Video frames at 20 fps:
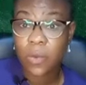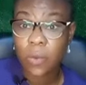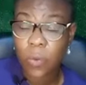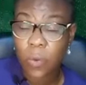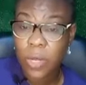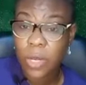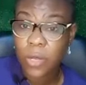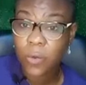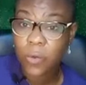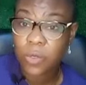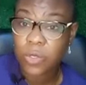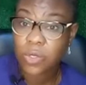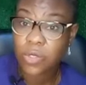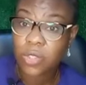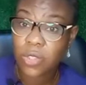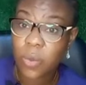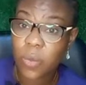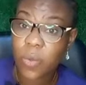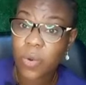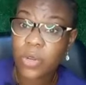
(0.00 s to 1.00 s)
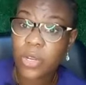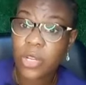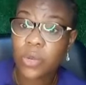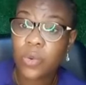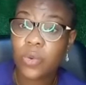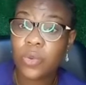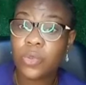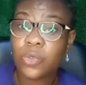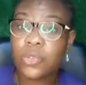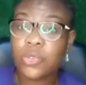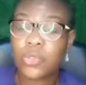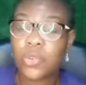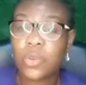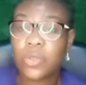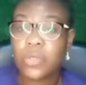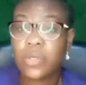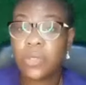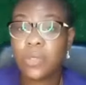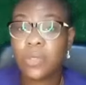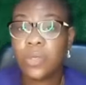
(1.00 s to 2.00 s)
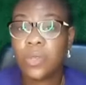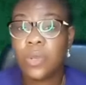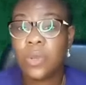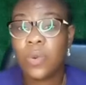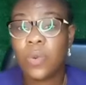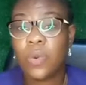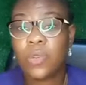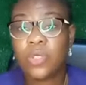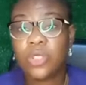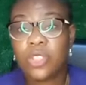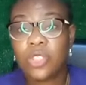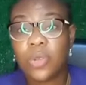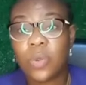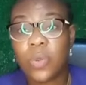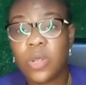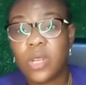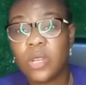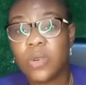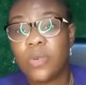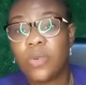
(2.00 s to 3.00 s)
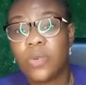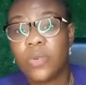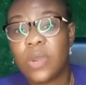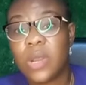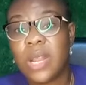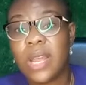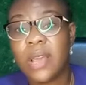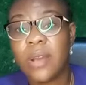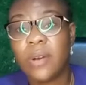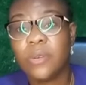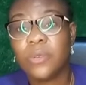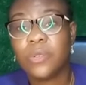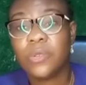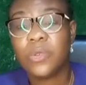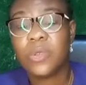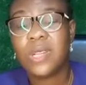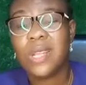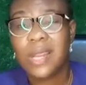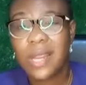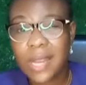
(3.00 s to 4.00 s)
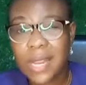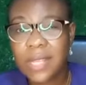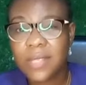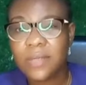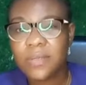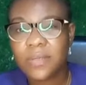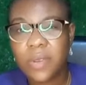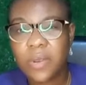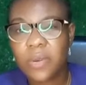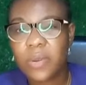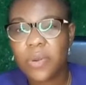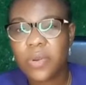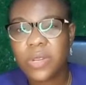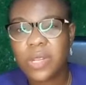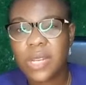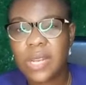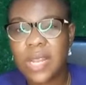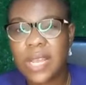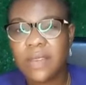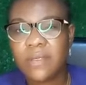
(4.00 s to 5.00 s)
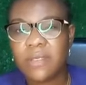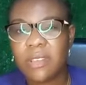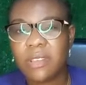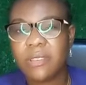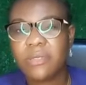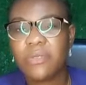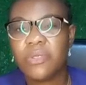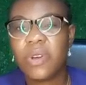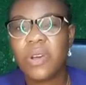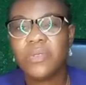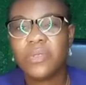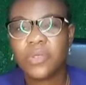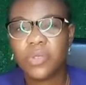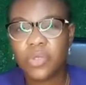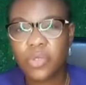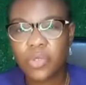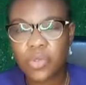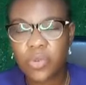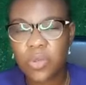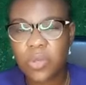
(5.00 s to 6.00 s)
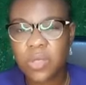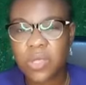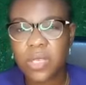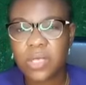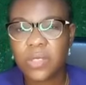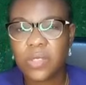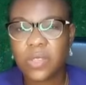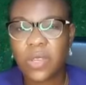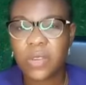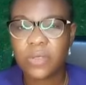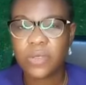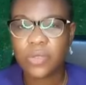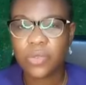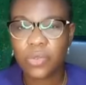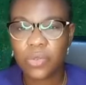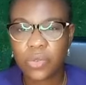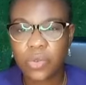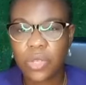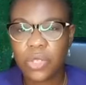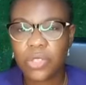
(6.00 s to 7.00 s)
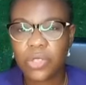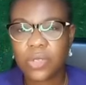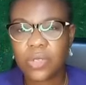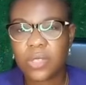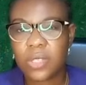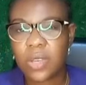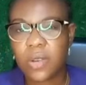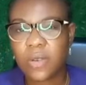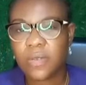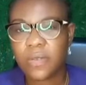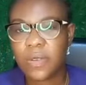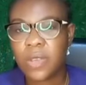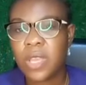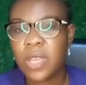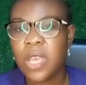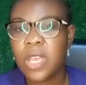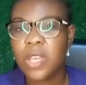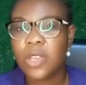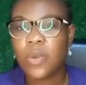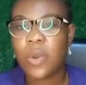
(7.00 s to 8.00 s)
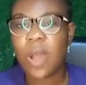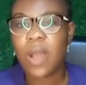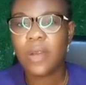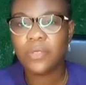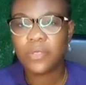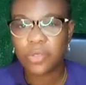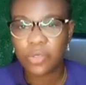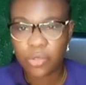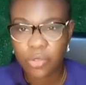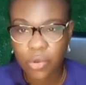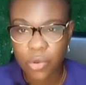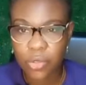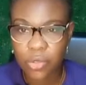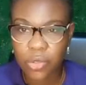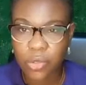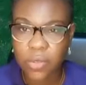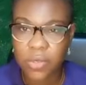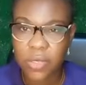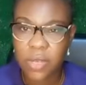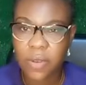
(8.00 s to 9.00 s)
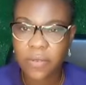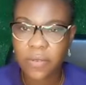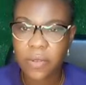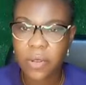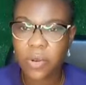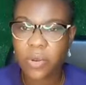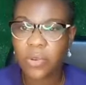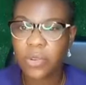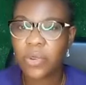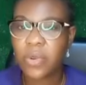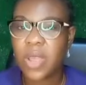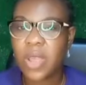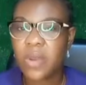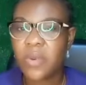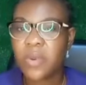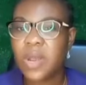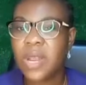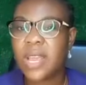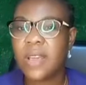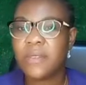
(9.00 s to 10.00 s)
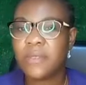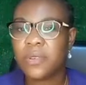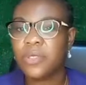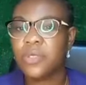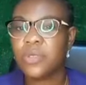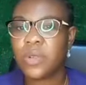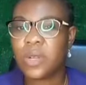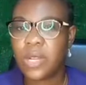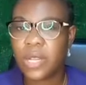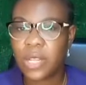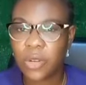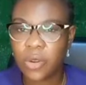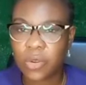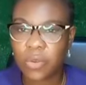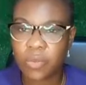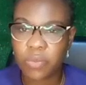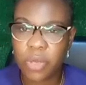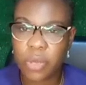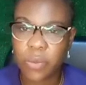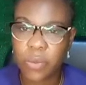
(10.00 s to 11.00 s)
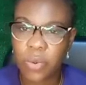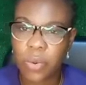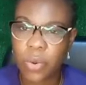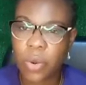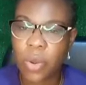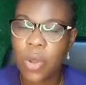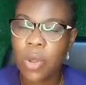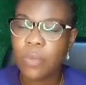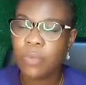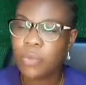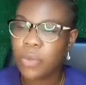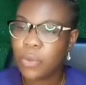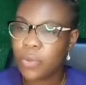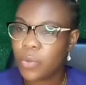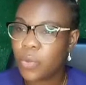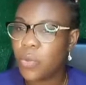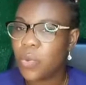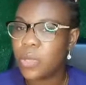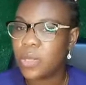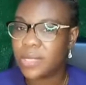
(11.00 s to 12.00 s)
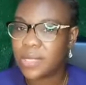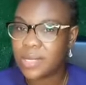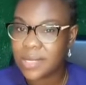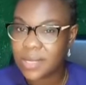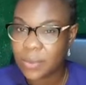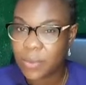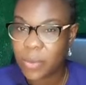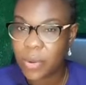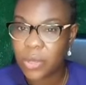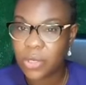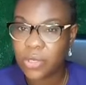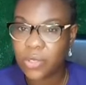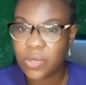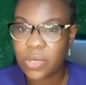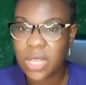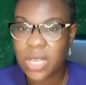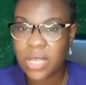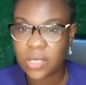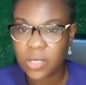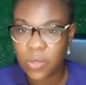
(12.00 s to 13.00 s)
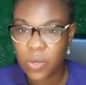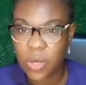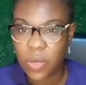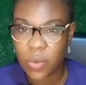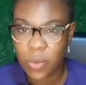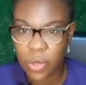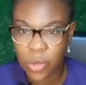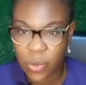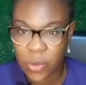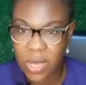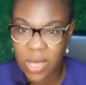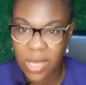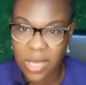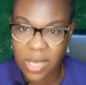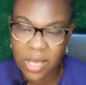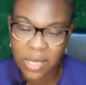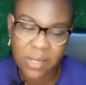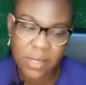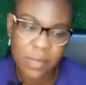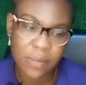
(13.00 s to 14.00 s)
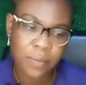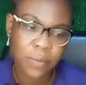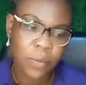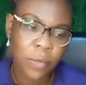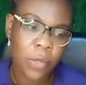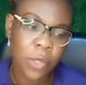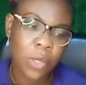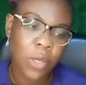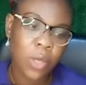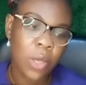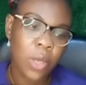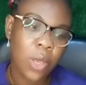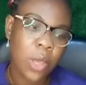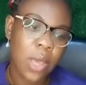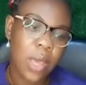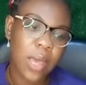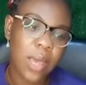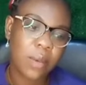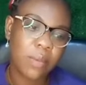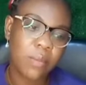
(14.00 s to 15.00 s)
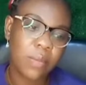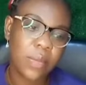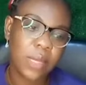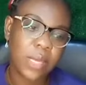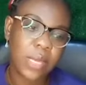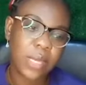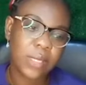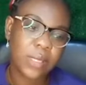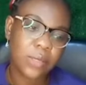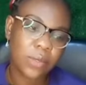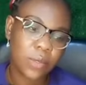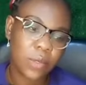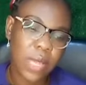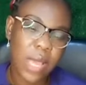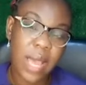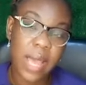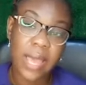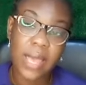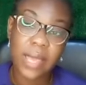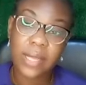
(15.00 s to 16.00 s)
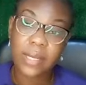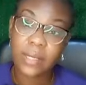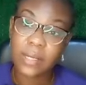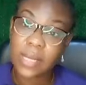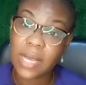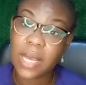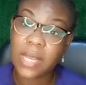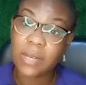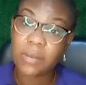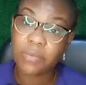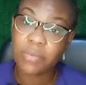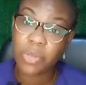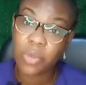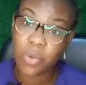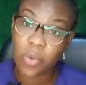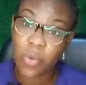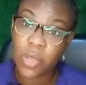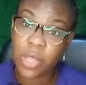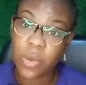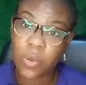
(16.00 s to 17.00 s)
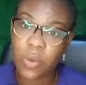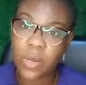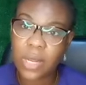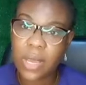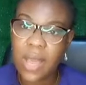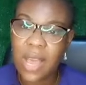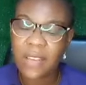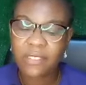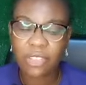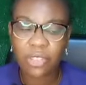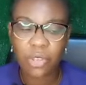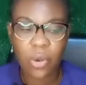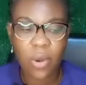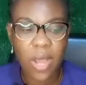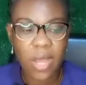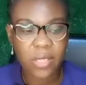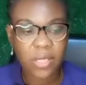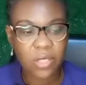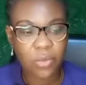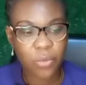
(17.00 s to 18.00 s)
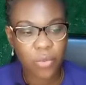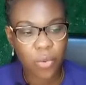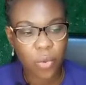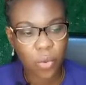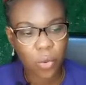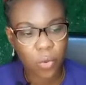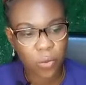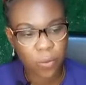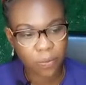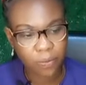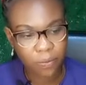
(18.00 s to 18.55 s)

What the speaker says: When it was not someone they could trust, was not someone they could rely on. So they learned very early in life that if you have to do things, you have to do it yourself. You have to trust yourself alone. You can't really afford to lean on people. People will disappoint you. That's the only way you can get ahead and be okay without having your heart broken.